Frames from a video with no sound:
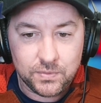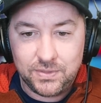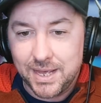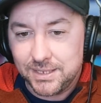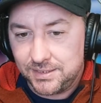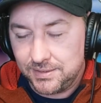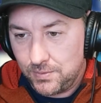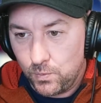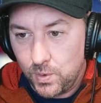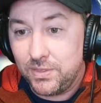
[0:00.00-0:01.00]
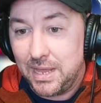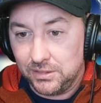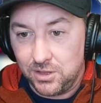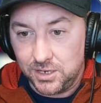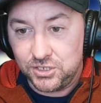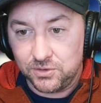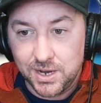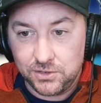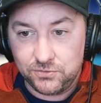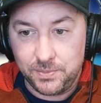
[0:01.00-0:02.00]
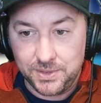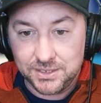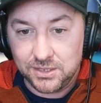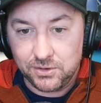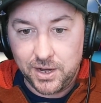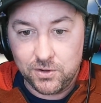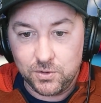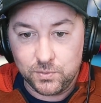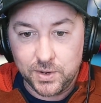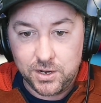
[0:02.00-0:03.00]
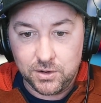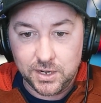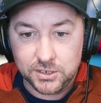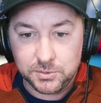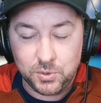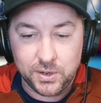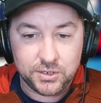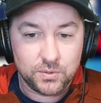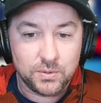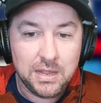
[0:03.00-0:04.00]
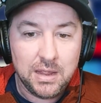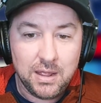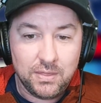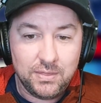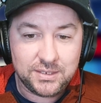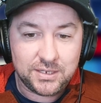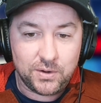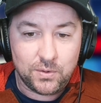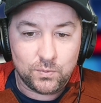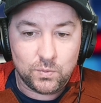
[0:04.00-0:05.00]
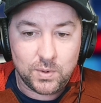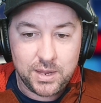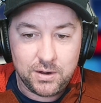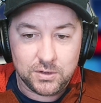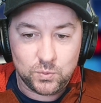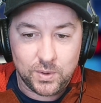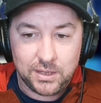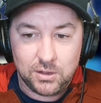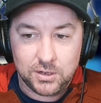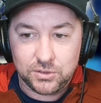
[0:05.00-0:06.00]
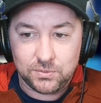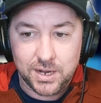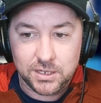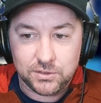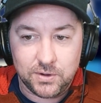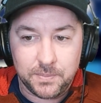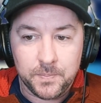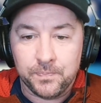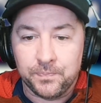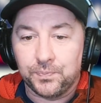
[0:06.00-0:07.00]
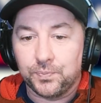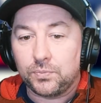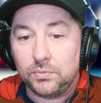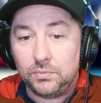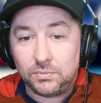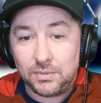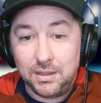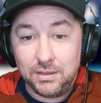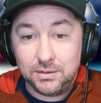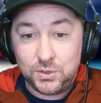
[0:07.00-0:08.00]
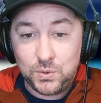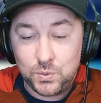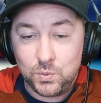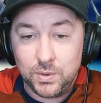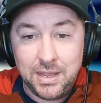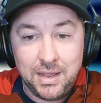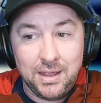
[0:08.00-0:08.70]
that's where they launched the rockets from, and this little arrow right here that I just pointed to. This area right here is where they launched the rockets from. To